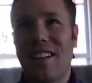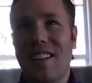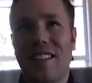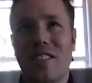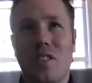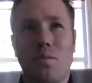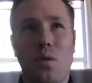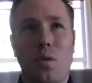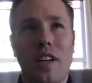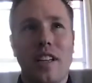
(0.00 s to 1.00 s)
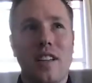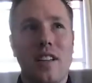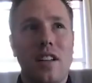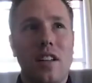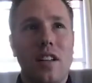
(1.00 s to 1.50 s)
I think to your point,
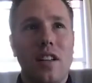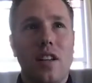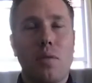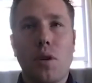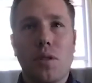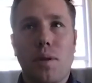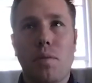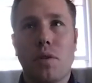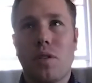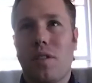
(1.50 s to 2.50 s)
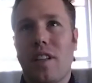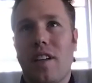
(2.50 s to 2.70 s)
most people don't think,